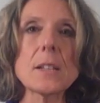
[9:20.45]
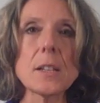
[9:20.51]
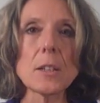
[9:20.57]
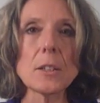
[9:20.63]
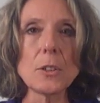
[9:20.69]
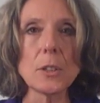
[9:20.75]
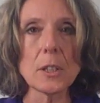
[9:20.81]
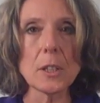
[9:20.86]

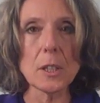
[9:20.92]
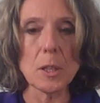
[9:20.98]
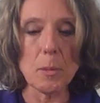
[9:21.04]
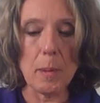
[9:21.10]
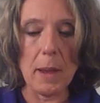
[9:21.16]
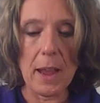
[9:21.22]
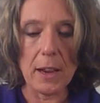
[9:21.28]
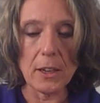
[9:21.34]
included in
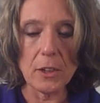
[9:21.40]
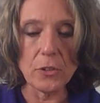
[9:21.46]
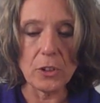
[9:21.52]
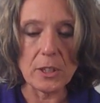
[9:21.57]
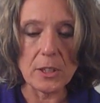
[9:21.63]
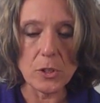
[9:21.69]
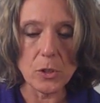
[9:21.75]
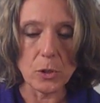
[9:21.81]
the package
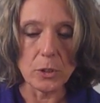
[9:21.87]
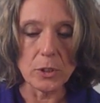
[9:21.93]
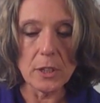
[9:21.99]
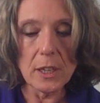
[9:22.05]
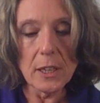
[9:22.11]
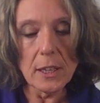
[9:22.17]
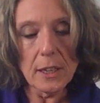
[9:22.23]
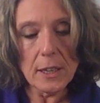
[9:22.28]

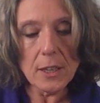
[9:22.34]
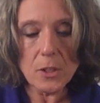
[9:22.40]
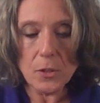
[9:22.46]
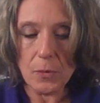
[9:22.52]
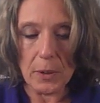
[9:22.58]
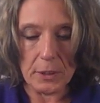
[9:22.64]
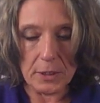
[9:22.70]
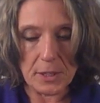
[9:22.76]
insert
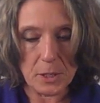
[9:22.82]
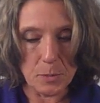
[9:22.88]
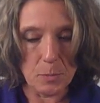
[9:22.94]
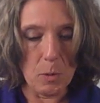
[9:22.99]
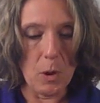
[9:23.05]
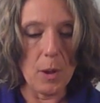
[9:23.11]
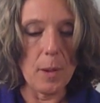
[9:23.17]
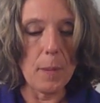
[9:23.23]
is very
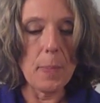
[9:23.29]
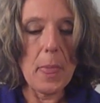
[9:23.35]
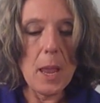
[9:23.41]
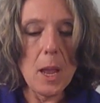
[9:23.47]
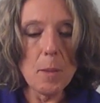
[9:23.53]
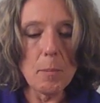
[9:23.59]
small,